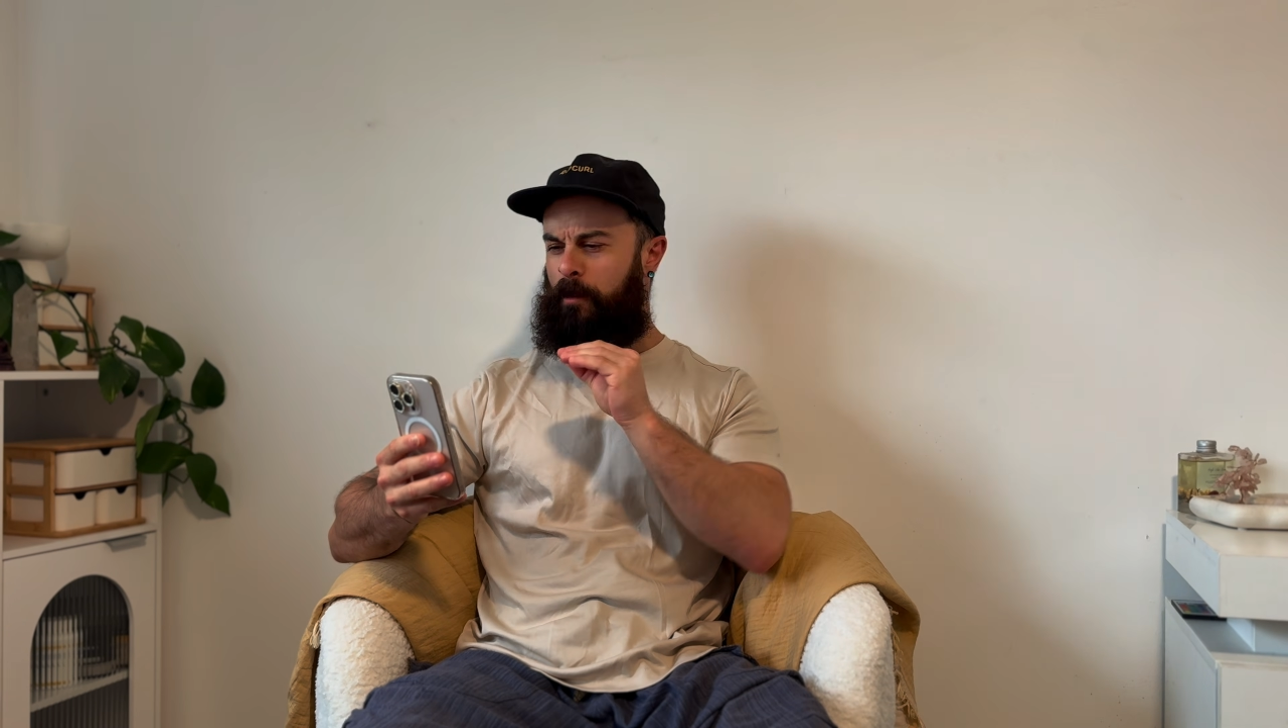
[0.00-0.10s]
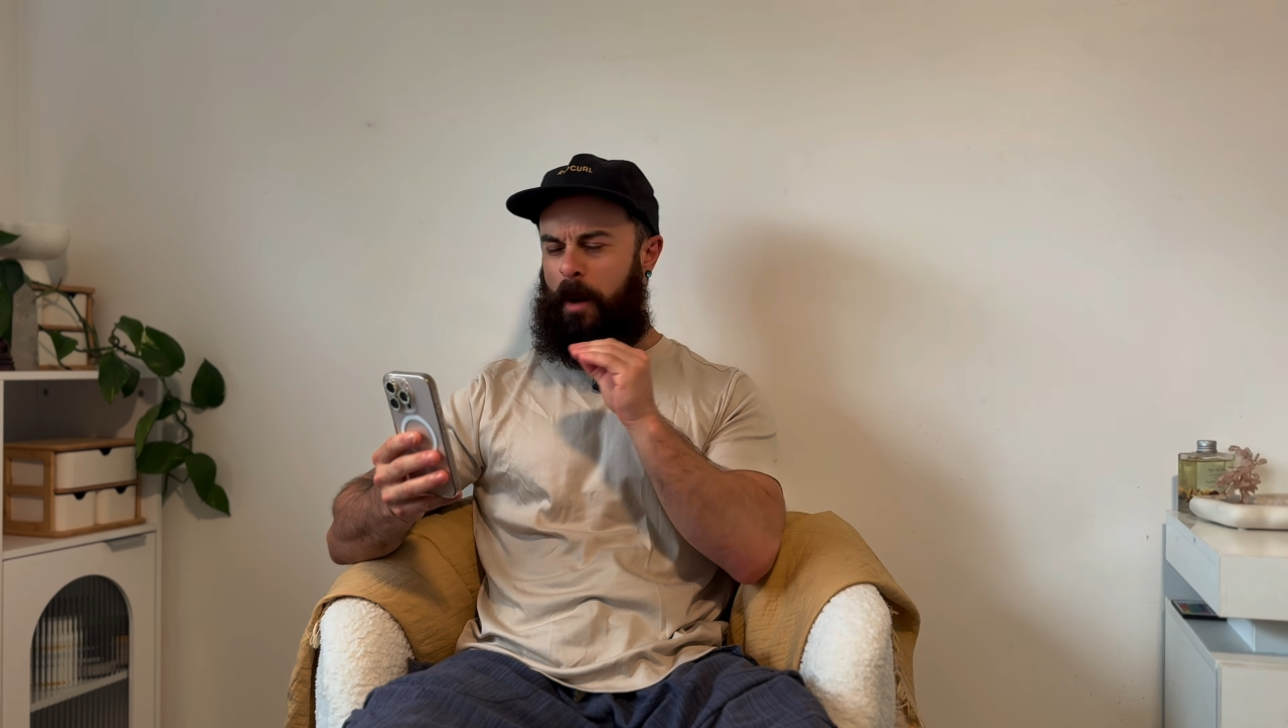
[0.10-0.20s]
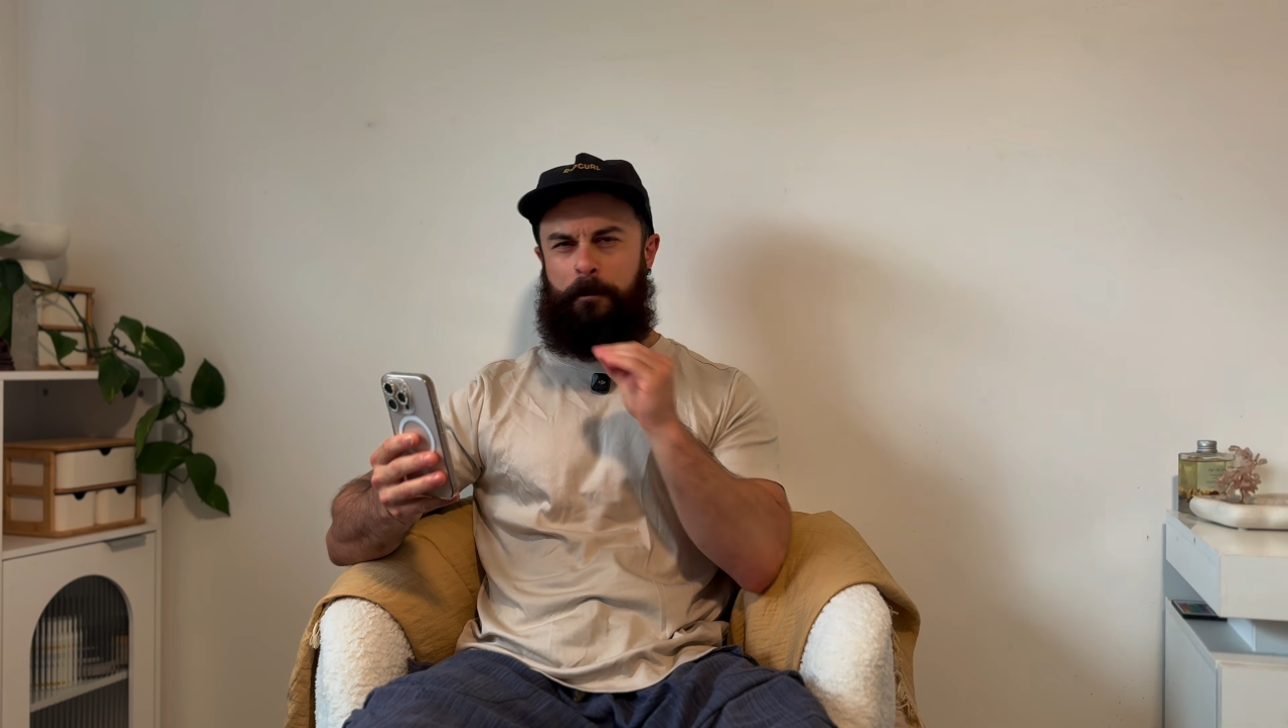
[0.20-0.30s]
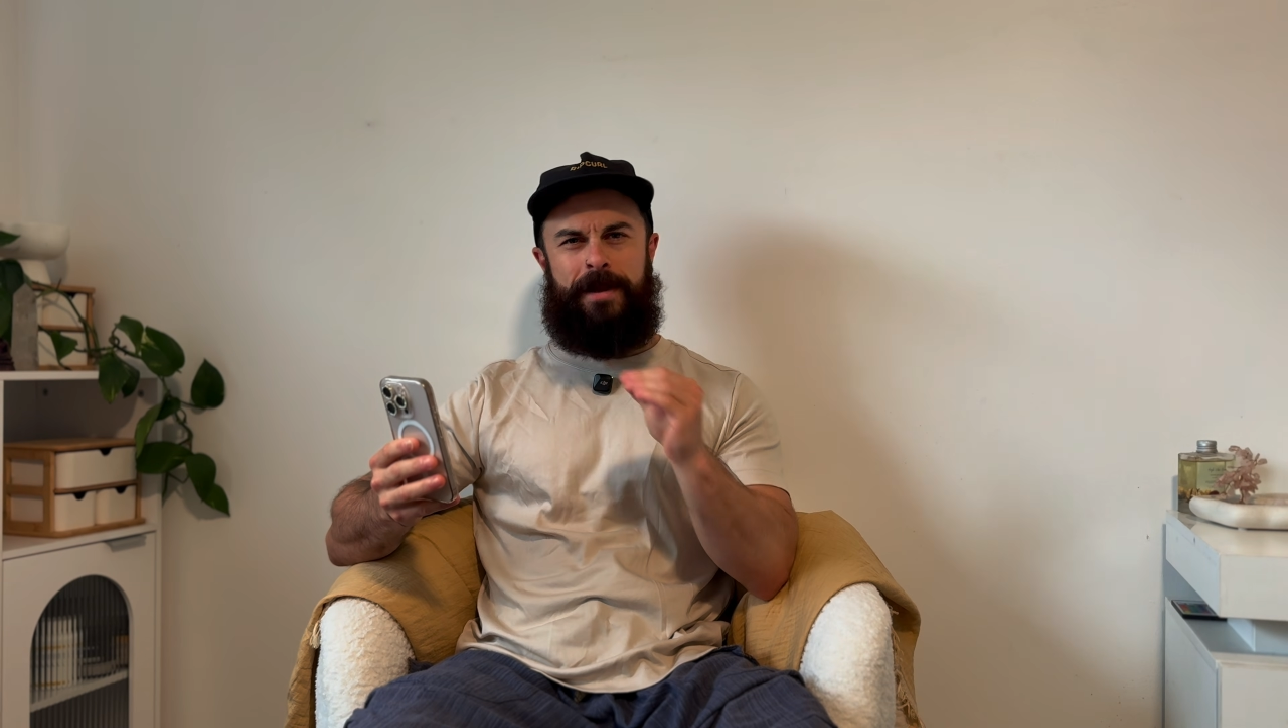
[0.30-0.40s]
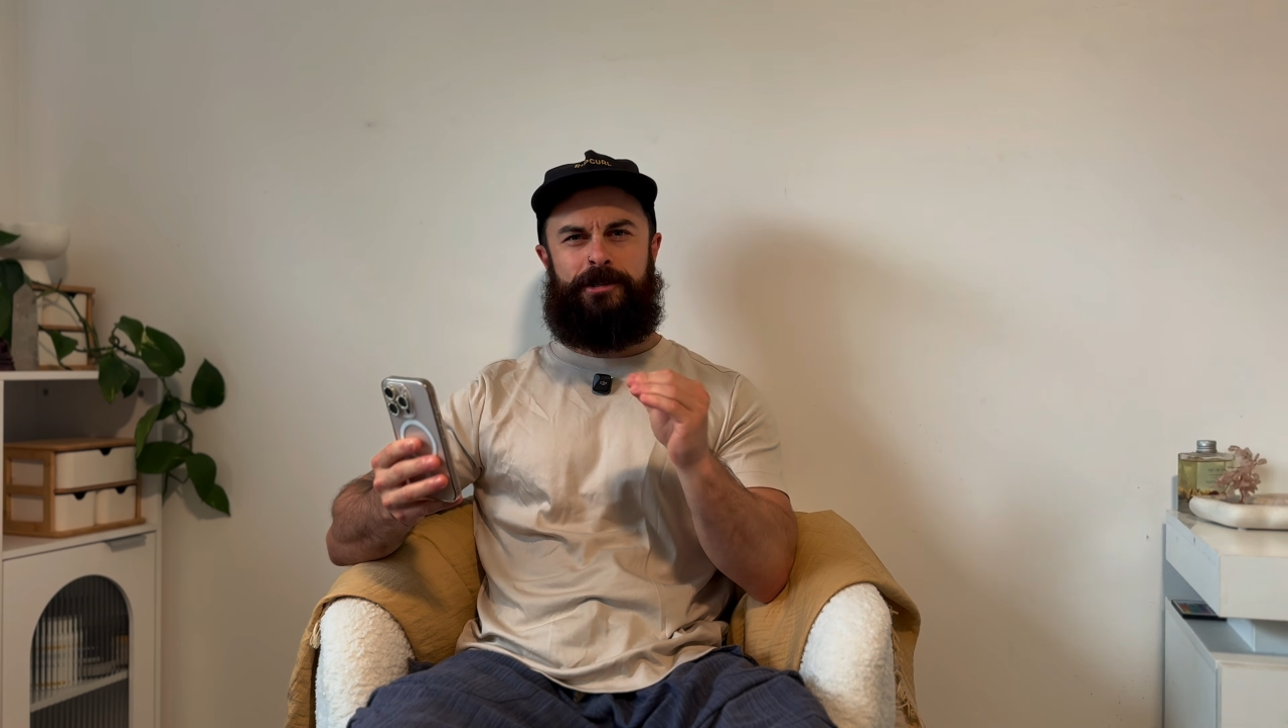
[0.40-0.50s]
My
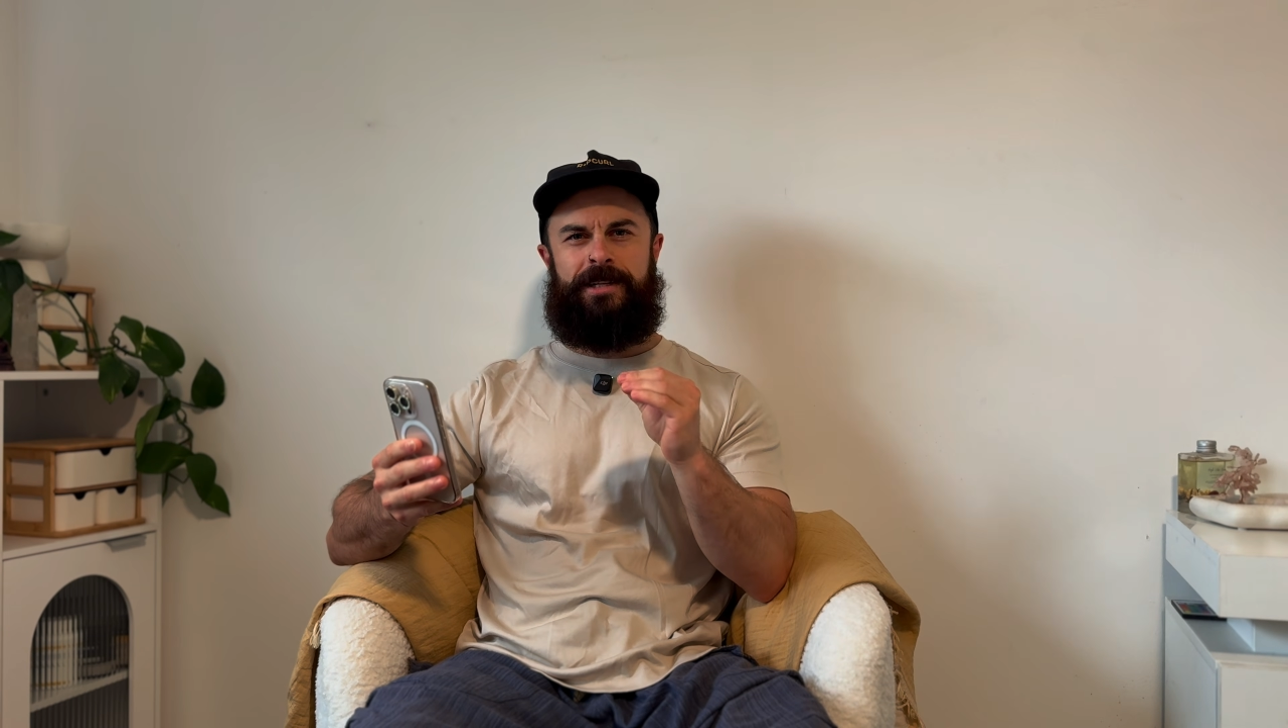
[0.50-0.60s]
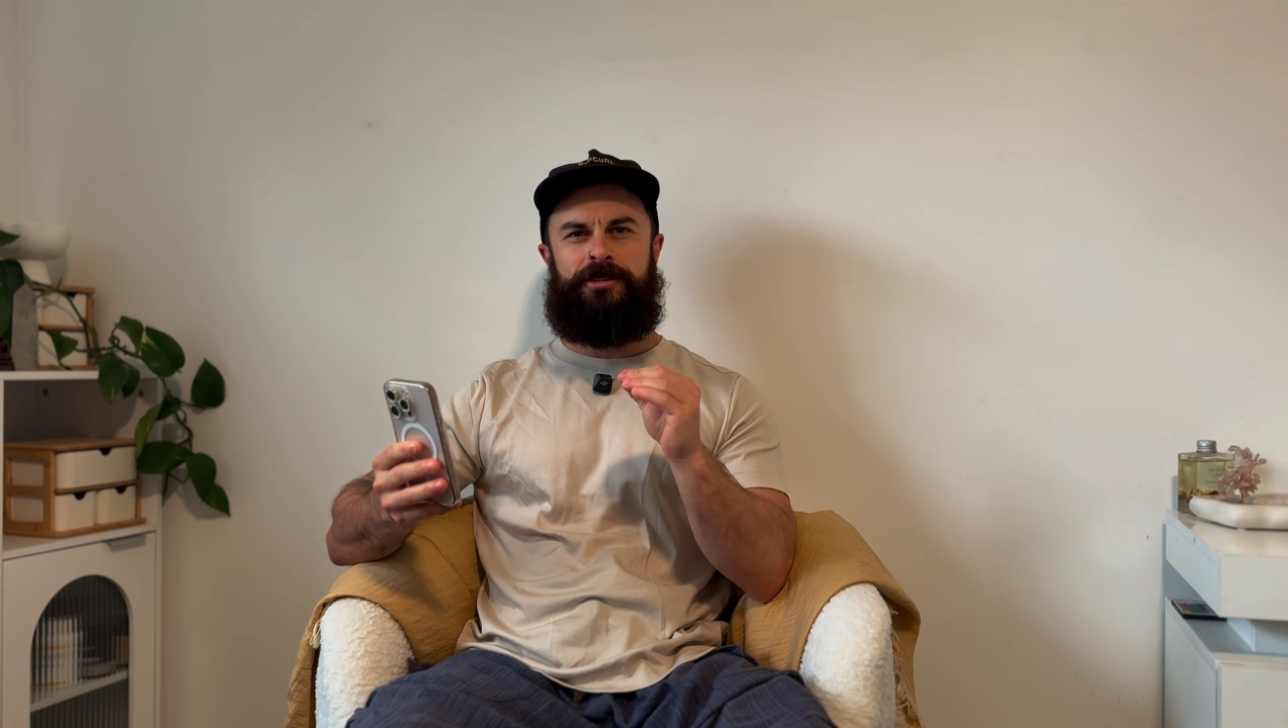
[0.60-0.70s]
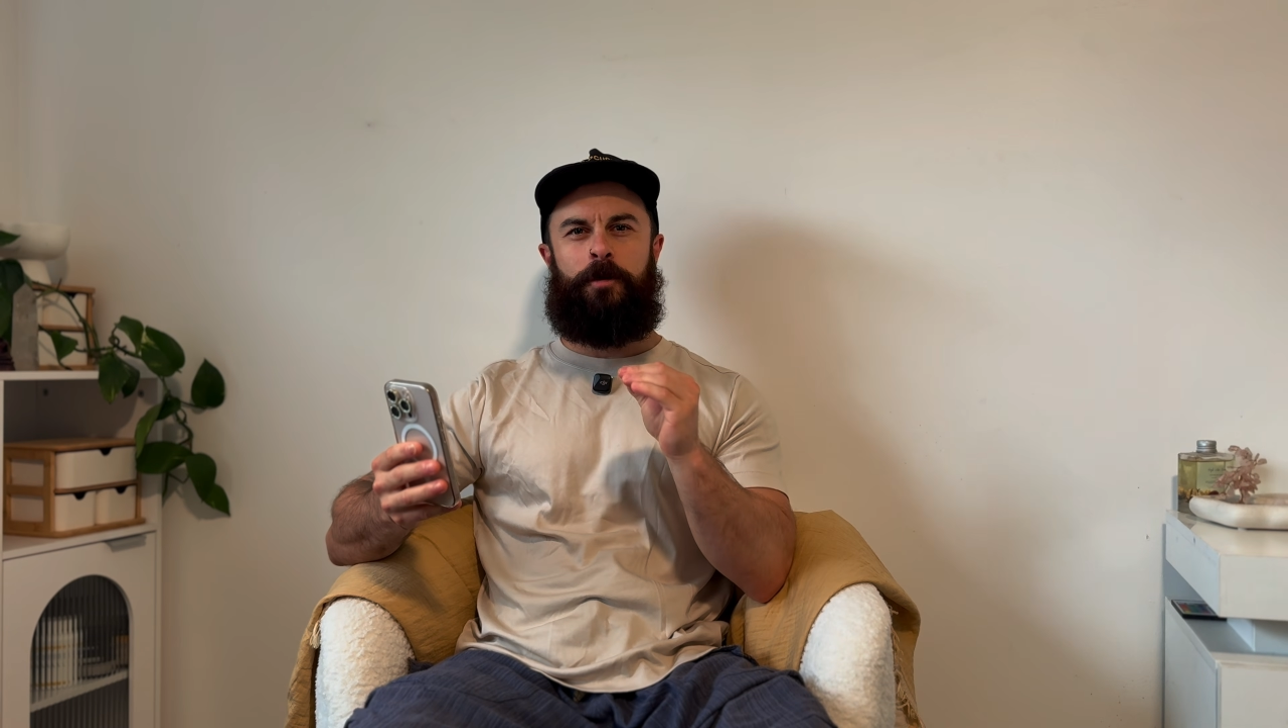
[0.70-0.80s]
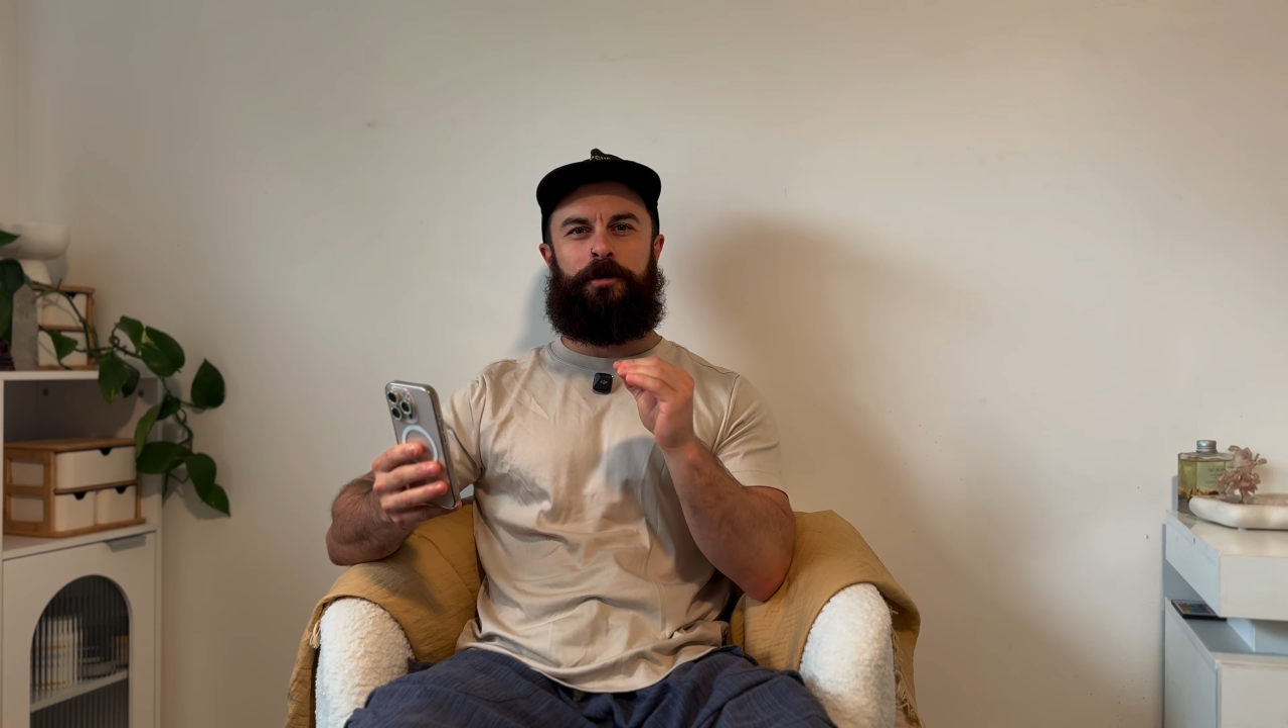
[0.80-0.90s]
mission is I'm